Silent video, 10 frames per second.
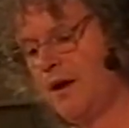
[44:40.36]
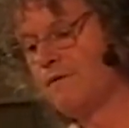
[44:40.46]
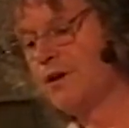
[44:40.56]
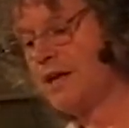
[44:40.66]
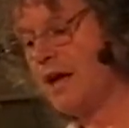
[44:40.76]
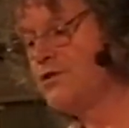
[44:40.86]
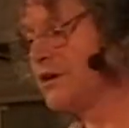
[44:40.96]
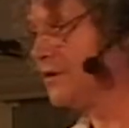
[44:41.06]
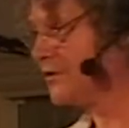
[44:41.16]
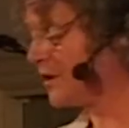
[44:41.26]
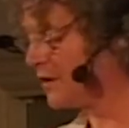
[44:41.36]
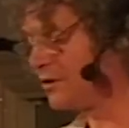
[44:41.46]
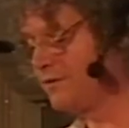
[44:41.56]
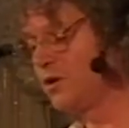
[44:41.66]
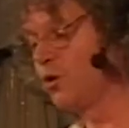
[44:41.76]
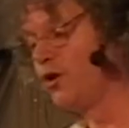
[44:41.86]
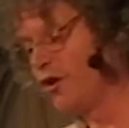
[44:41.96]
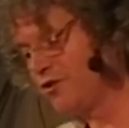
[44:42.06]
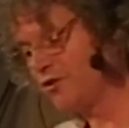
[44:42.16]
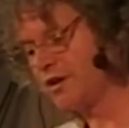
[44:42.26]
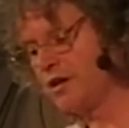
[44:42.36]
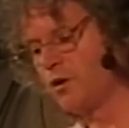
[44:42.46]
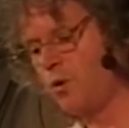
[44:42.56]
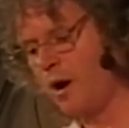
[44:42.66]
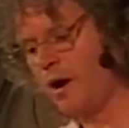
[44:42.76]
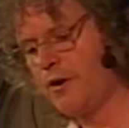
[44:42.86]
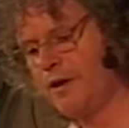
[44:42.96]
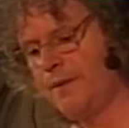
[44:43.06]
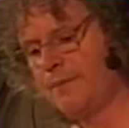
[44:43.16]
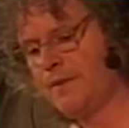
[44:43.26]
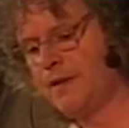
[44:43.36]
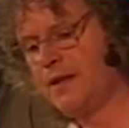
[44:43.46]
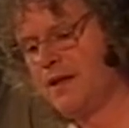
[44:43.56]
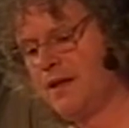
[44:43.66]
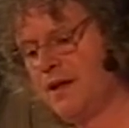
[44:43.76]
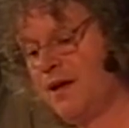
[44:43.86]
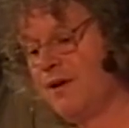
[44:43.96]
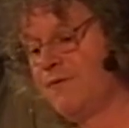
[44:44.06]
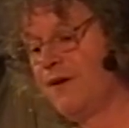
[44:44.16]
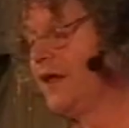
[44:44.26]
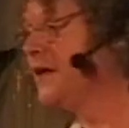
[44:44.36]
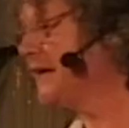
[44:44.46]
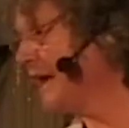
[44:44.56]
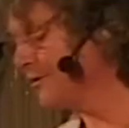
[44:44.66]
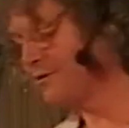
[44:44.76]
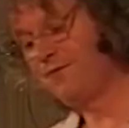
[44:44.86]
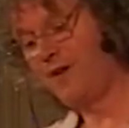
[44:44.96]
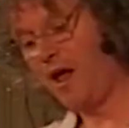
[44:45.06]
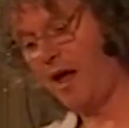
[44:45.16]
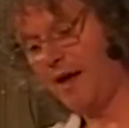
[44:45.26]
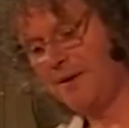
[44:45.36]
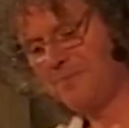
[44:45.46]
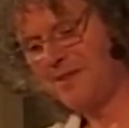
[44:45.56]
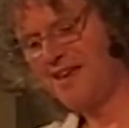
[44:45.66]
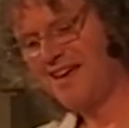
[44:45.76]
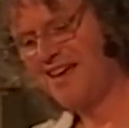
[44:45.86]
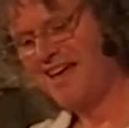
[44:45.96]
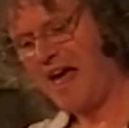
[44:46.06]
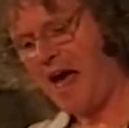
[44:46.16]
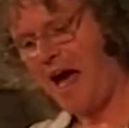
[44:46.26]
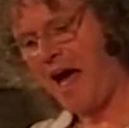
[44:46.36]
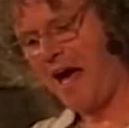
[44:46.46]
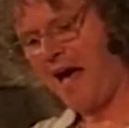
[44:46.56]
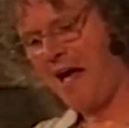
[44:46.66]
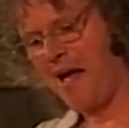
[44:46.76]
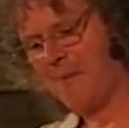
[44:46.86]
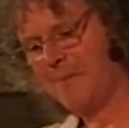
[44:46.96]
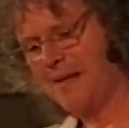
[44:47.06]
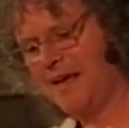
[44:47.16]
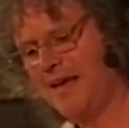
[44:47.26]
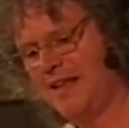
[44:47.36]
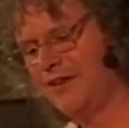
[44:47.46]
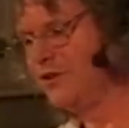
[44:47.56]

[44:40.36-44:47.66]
for engaging in scientific or Gnostic inquiry, for learning how to fly, um, in